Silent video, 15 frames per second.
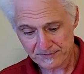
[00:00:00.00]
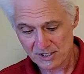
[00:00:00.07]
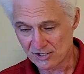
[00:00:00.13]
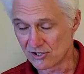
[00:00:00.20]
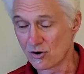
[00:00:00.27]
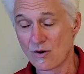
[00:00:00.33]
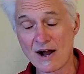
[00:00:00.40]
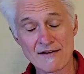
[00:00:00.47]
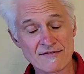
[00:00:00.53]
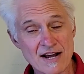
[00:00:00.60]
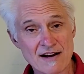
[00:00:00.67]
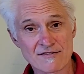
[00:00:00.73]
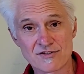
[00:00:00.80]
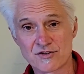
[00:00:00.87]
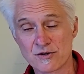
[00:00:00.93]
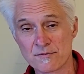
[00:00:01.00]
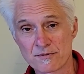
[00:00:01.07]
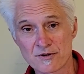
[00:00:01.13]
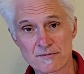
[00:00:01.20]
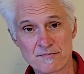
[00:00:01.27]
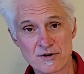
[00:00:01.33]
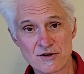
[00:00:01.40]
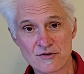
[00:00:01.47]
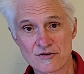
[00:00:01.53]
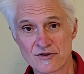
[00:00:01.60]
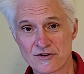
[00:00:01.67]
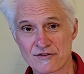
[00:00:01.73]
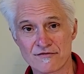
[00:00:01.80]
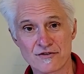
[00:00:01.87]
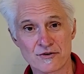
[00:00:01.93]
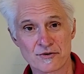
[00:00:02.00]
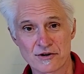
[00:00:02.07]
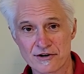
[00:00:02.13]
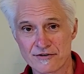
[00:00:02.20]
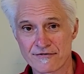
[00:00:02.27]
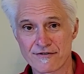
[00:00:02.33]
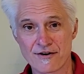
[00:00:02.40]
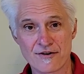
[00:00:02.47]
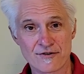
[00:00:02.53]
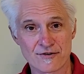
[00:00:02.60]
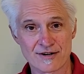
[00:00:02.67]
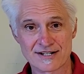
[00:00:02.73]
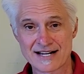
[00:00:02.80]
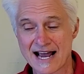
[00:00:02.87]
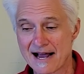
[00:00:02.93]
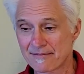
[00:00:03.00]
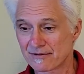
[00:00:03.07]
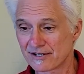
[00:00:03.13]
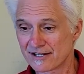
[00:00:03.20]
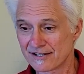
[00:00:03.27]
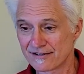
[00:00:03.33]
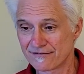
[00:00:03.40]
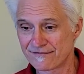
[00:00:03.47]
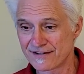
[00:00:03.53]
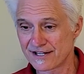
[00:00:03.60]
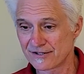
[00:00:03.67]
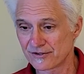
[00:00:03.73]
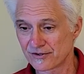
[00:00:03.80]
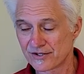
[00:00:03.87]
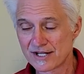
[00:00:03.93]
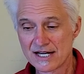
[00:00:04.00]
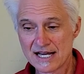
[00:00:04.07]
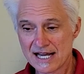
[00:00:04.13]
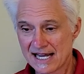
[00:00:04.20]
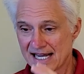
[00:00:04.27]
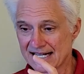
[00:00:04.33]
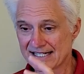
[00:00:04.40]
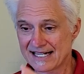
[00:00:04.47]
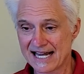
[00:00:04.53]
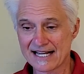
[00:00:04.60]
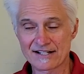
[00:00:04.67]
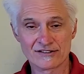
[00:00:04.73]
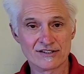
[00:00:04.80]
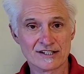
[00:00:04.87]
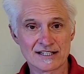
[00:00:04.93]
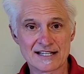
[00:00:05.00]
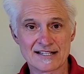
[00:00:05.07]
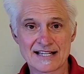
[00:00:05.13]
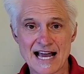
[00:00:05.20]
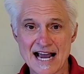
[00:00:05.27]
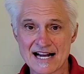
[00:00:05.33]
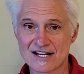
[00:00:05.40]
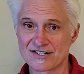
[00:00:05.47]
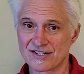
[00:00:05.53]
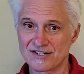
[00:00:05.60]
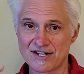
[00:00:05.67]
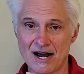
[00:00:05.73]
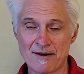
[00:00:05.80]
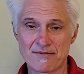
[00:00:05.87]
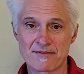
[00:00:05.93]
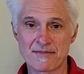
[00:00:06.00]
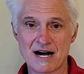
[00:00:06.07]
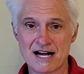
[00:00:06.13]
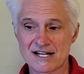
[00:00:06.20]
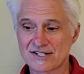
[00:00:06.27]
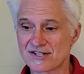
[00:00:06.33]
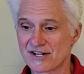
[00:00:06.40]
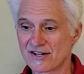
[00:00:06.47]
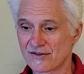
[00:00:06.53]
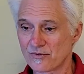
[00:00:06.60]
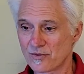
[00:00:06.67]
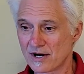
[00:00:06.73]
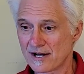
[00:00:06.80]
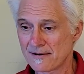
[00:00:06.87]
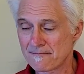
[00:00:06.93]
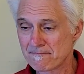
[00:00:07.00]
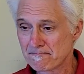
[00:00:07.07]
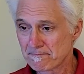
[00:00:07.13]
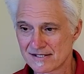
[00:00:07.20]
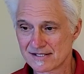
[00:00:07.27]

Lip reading: You don't have to have a supercomputer. You can view it on your phone or a tablet in the field and take a look at that because it's optimized on the web.